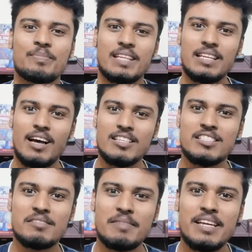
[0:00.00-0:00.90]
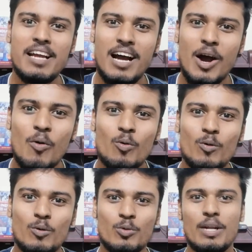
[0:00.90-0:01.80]
and asking me how
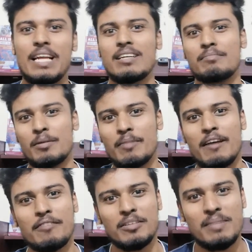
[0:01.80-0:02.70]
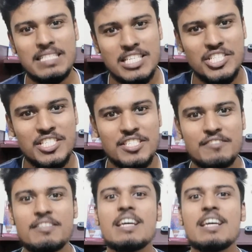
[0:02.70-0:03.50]
to prepare for the mid sessions of